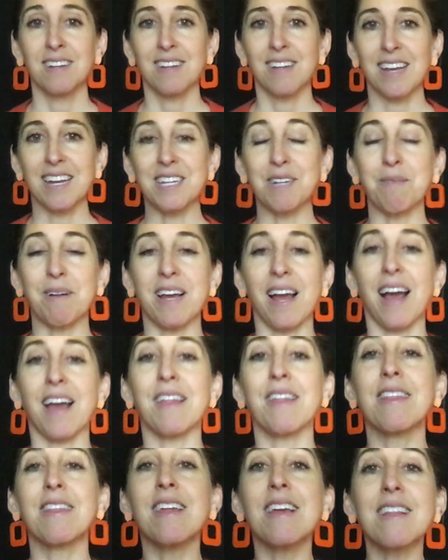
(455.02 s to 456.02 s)
Anyway, I
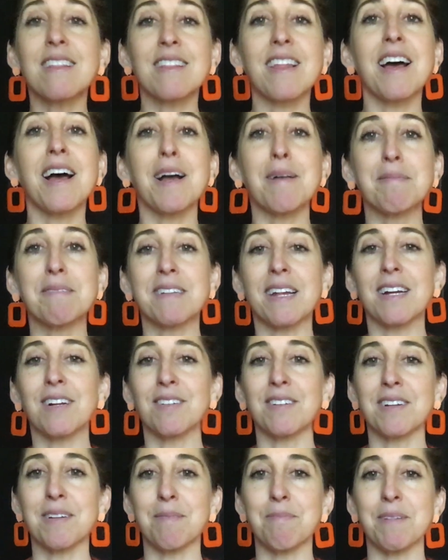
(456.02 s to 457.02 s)
think the hype
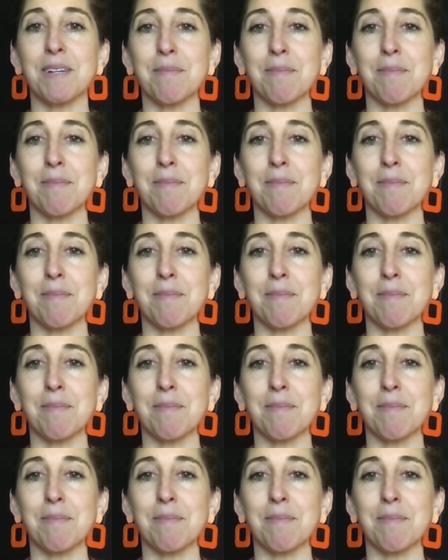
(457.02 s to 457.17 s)
cycle can be